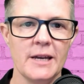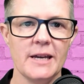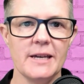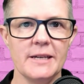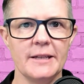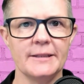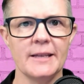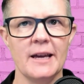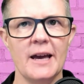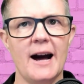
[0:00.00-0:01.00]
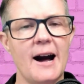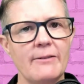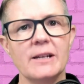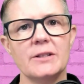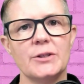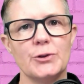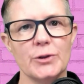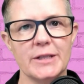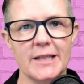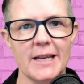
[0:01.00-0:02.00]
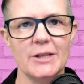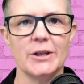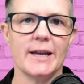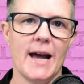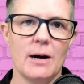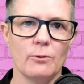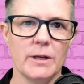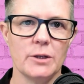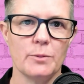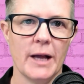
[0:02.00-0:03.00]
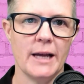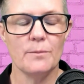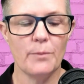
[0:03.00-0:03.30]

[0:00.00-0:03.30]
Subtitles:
is having a strategic outreach plan.